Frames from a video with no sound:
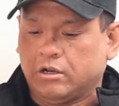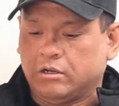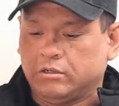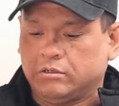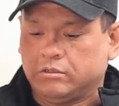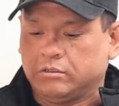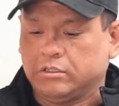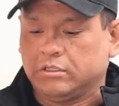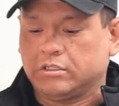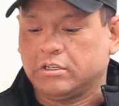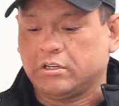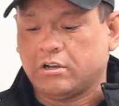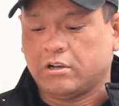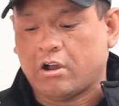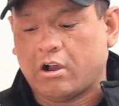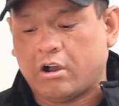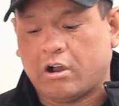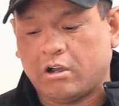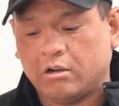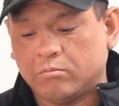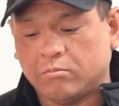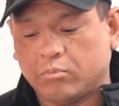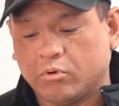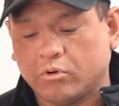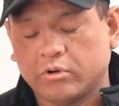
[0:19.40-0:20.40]
It's an
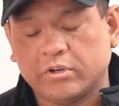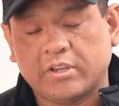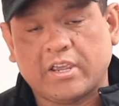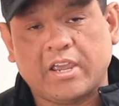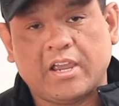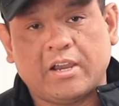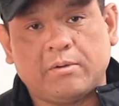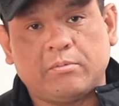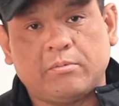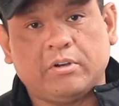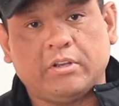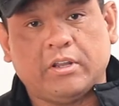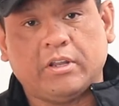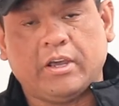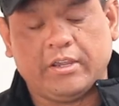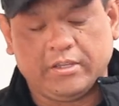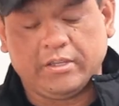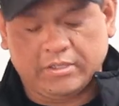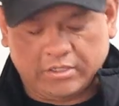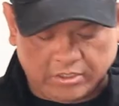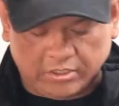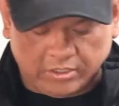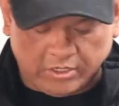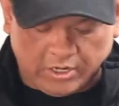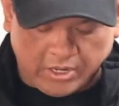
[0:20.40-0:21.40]
onboard camera
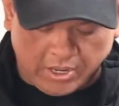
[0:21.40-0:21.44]
light,